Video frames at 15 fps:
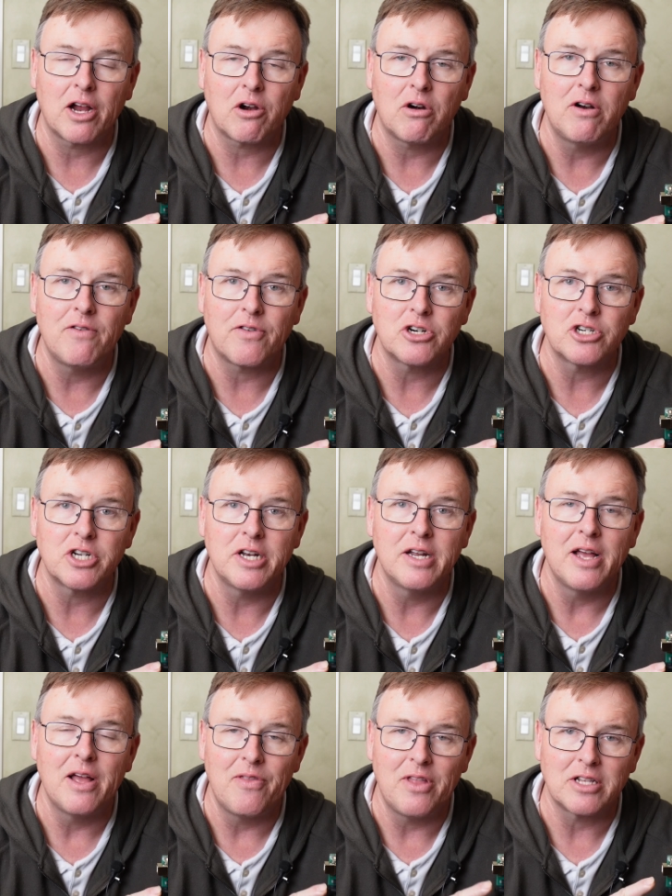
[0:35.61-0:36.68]
a current version
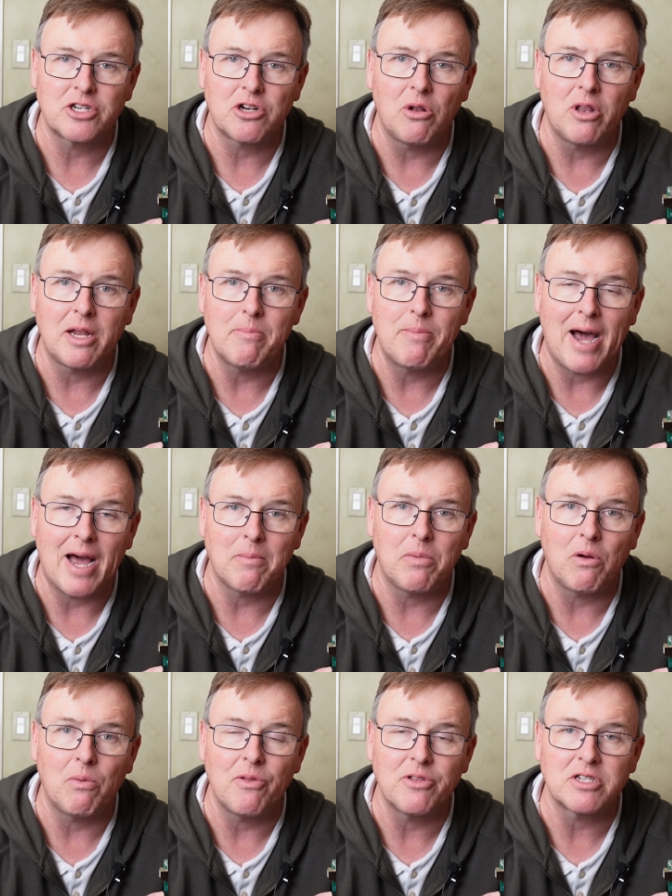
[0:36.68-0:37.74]
that's totally
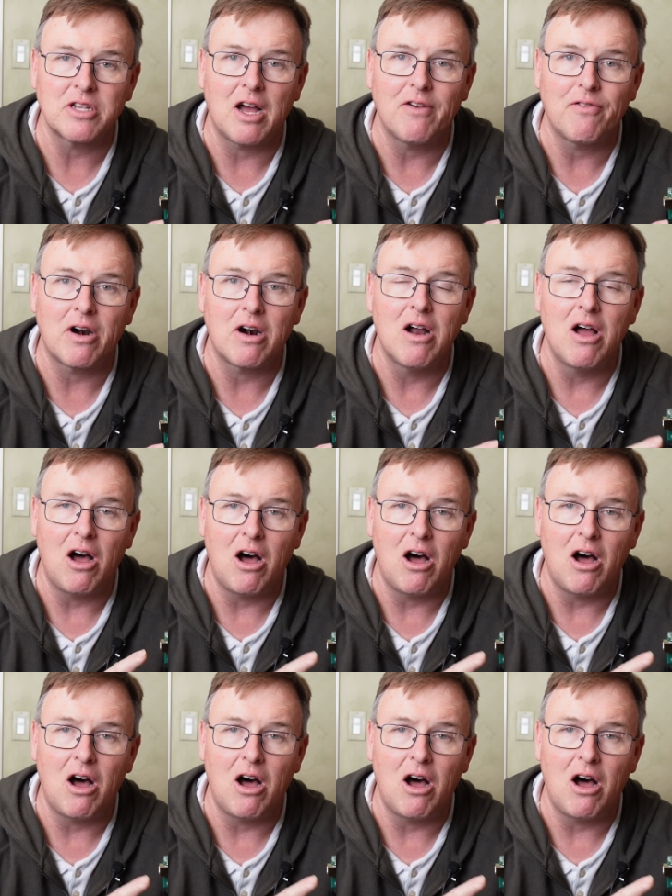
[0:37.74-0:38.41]
compatible with the software,